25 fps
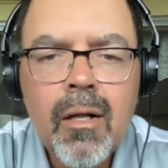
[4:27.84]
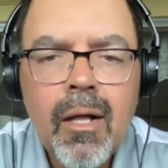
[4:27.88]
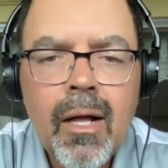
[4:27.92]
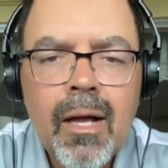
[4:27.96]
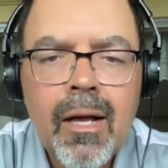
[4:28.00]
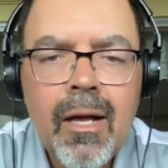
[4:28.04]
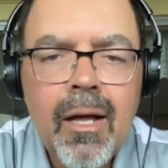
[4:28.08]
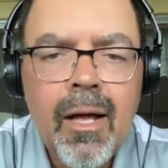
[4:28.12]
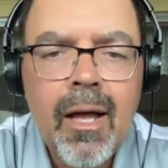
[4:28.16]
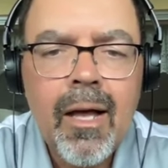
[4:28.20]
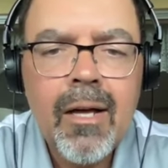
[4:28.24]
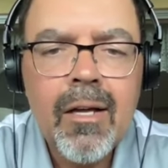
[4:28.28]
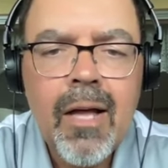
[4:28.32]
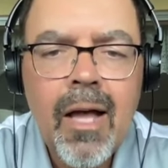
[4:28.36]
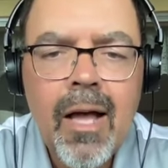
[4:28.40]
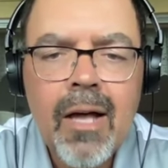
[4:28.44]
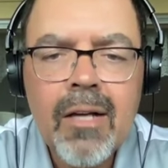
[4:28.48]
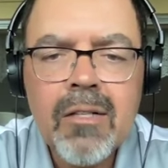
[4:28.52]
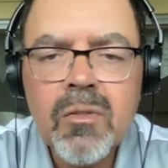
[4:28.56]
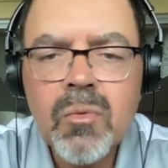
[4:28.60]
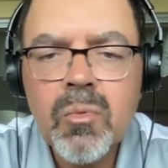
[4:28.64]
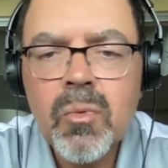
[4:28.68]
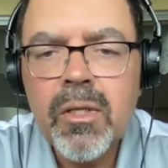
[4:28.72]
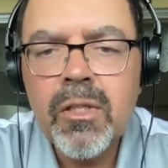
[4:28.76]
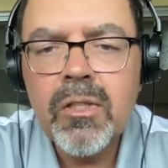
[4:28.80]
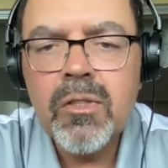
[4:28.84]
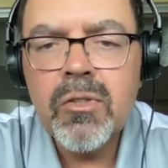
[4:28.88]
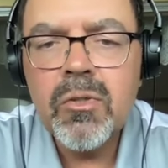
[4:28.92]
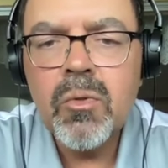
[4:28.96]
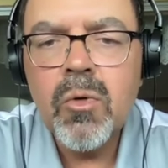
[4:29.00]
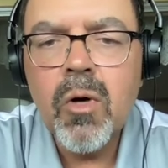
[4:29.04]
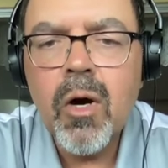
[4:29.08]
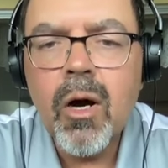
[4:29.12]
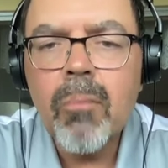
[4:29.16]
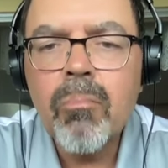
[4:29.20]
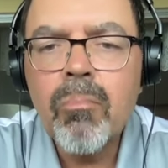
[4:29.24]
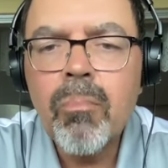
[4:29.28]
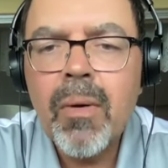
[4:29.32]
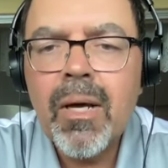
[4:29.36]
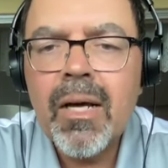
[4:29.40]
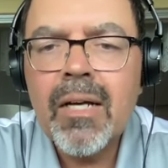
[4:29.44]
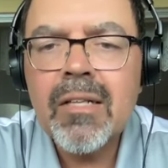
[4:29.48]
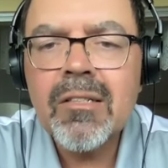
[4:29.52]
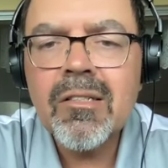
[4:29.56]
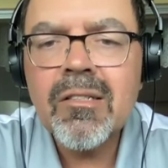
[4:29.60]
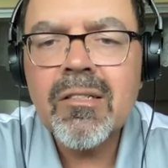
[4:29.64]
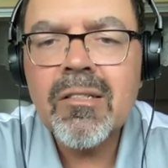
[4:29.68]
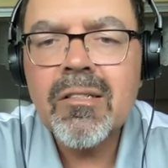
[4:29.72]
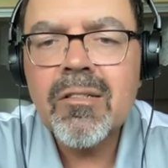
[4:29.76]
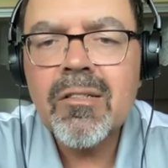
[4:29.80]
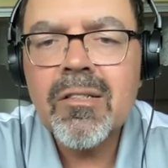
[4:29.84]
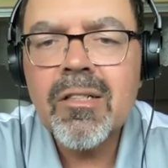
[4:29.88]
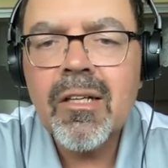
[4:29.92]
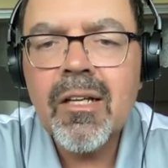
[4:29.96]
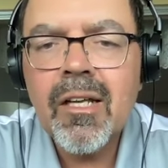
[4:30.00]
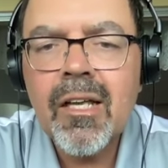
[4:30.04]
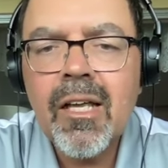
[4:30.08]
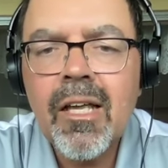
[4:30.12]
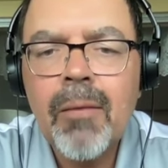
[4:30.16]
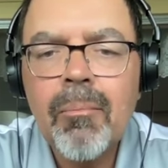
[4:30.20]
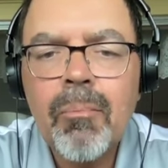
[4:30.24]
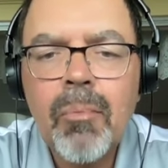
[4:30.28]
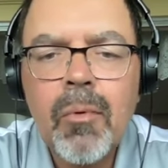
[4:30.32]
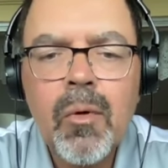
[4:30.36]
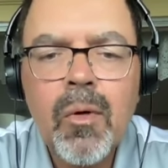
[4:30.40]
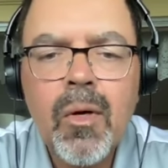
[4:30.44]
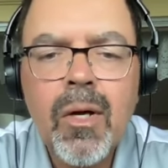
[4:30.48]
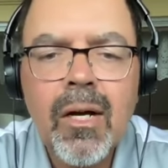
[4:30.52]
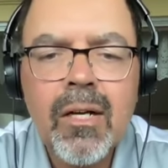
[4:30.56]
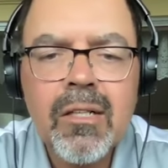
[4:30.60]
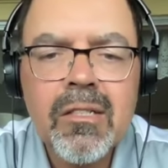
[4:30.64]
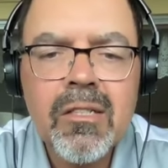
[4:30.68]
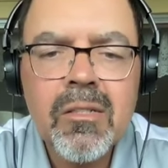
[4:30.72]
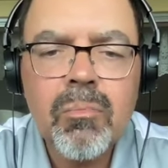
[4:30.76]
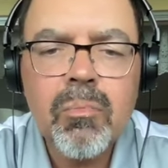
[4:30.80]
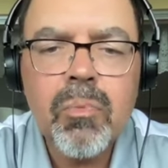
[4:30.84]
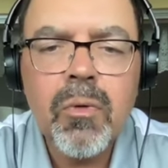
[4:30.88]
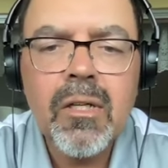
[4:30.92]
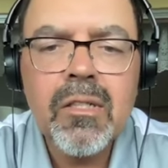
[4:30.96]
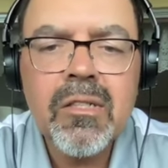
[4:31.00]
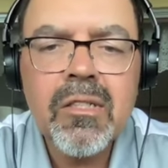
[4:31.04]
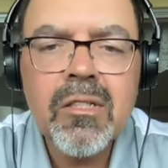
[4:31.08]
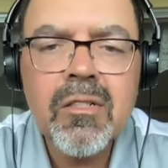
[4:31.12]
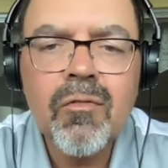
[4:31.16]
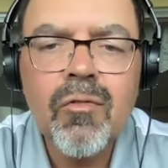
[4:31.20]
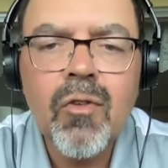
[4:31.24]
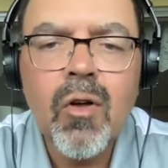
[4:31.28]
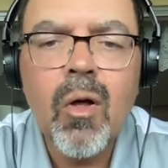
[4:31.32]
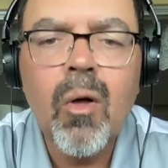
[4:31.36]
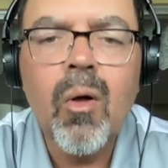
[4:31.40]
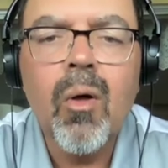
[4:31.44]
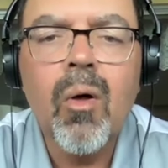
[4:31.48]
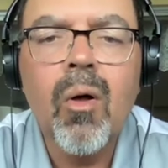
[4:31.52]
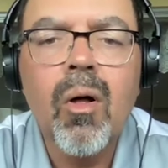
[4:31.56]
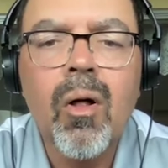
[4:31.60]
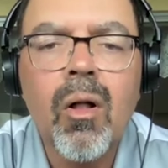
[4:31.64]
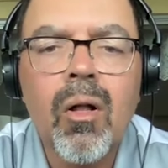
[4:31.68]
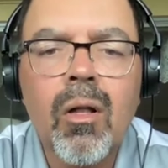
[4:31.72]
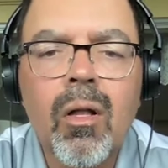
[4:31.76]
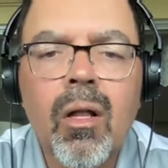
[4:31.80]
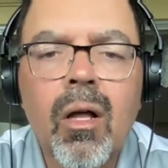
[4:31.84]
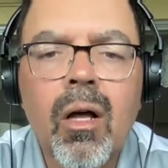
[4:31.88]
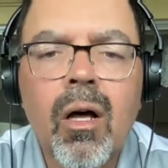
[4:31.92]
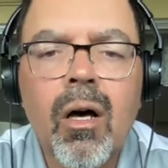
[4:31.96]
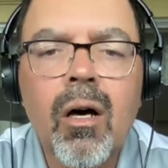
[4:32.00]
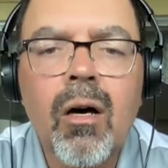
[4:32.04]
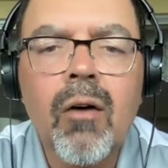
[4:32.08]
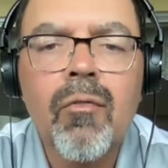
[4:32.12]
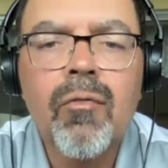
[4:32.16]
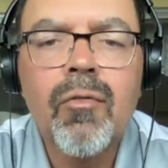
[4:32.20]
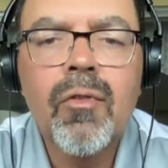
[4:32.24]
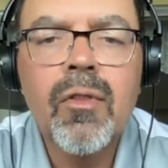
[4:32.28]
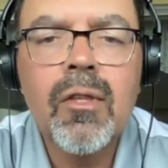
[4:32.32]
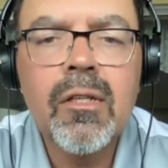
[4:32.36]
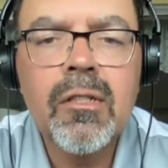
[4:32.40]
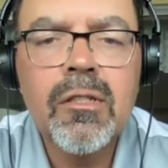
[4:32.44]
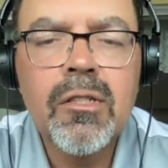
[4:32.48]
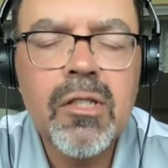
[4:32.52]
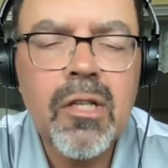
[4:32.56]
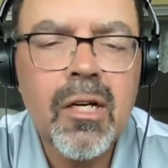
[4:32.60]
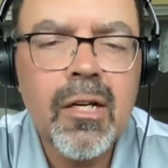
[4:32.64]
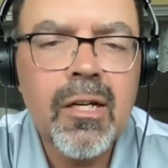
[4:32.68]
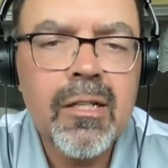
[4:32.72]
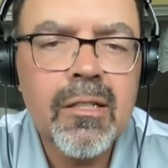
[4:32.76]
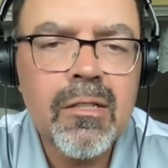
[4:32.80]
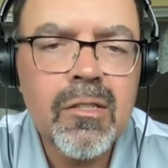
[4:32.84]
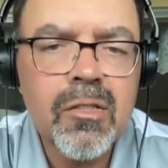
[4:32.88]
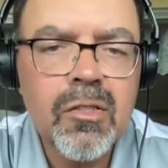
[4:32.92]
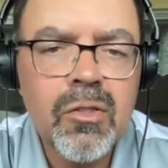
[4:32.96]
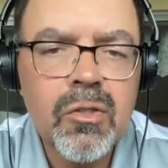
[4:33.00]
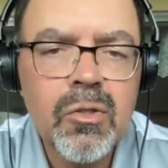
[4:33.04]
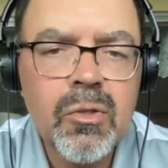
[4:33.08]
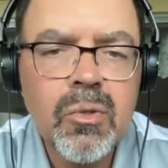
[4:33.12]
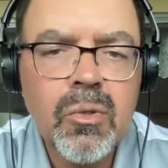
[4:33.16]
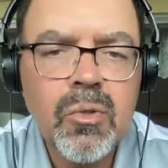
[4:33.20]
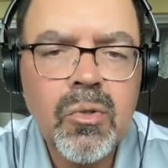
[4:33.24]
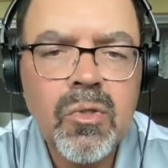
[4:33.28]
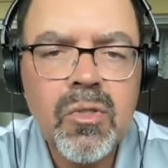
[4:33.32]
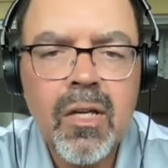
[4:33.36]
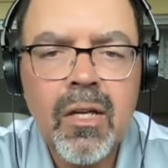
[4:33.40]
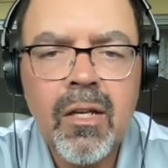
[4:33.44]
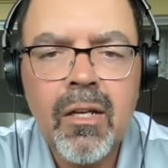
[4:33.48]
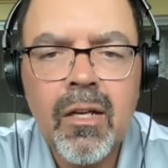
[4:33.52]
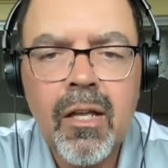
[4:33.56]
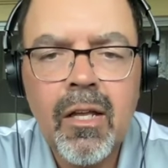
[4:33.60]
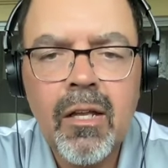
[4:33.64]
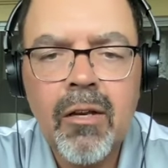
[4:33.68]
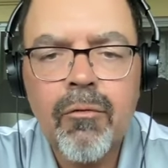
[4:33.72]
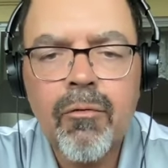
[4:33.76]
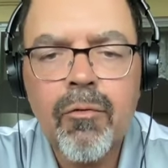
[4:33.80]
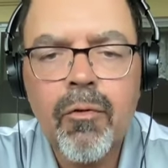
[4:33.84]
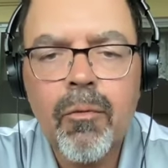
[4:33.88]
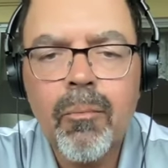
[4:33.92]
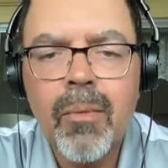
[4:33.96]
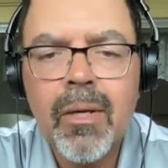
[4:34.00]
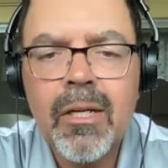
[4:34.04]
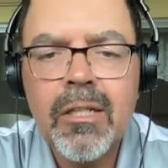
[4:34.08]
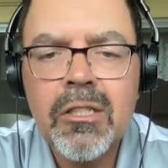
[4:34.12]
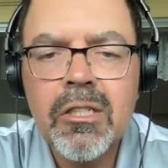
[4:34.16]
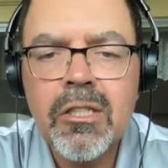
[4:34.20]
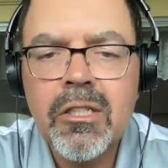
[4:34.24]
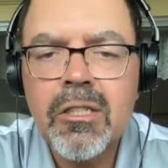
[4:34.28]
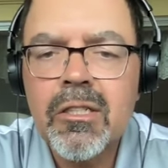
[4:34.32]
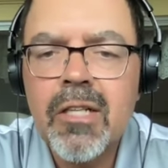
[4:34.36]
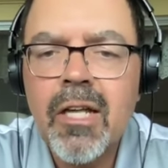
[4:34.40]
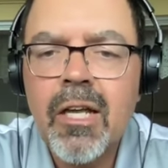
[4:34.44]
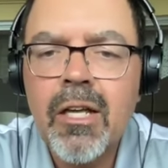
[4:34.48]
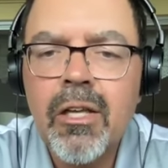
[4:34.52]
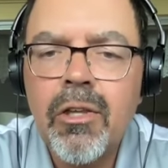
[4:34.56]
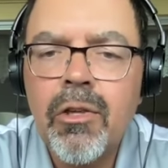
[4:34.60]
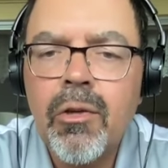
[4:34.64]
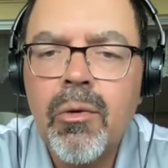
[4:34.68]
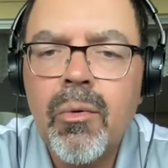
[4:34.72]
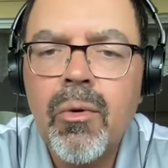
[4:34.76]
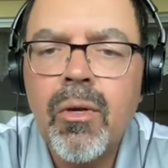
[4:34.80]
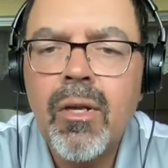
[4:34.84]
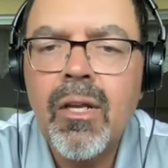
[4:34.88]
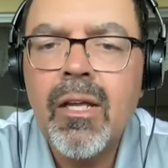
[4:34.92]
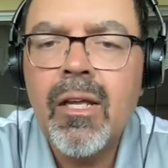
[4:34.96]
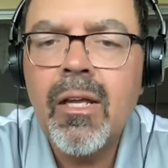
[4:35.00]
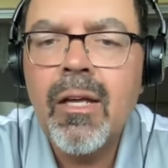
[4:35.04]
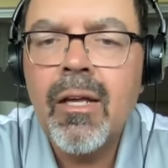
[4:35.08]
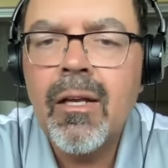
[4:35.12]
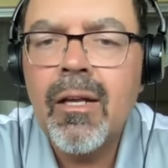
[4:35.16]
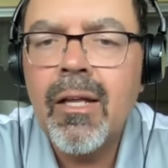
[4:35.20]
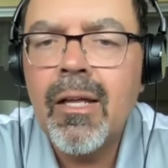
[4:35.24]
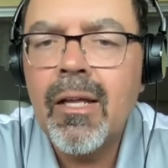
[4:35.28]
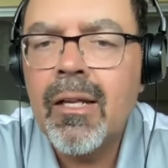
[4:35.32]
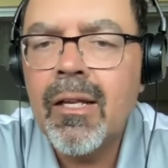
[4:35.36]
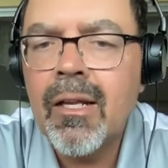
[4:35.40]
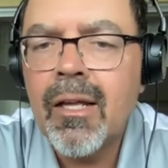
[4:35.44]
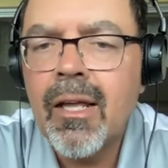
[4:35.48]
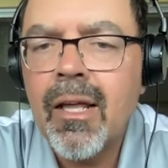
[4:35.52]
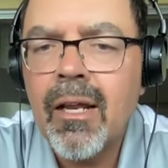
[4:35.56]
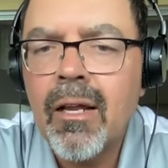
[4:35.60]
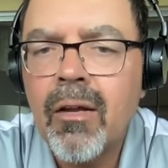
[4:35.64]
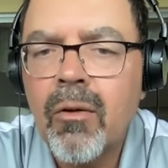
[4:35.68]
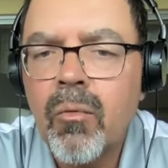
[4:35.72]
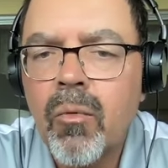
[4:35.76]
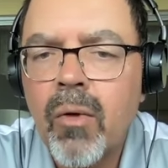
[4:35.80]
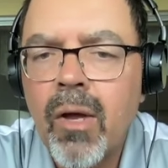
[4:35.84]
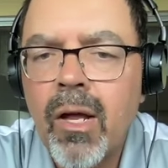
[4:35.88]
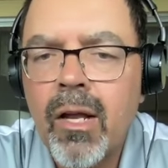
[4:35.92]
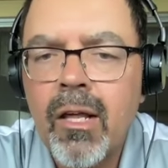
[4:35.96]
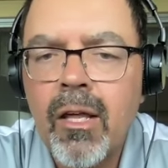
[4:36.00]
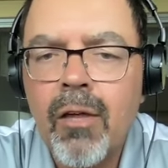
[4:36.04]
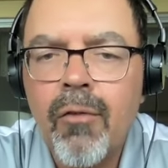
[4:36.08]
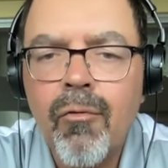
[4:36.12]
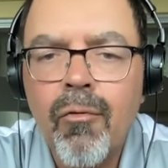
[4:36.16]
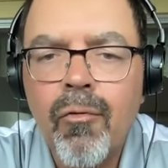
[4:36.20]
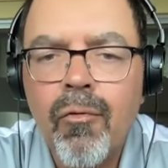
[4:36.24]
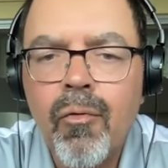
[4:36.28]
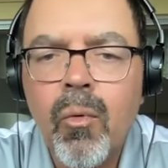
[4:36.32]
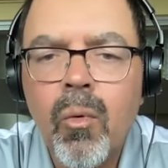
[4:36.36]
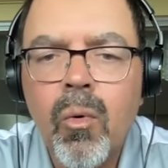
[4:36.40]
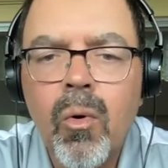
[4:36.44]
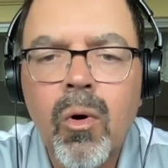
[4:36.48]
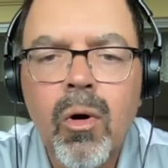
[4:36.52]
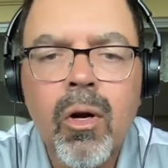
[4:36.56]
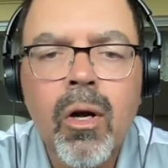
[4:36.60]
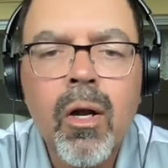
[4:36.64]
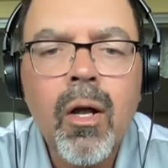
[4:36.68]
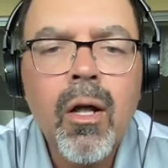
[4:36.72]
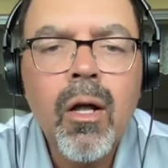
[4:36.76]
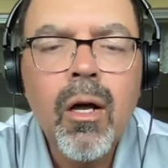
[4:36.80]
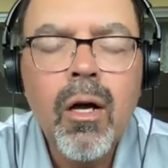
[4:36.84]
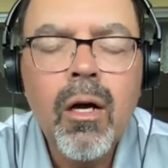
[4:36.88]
as we do our best to keep you guys abreast of all of the Giants news and information that you need in getting ready for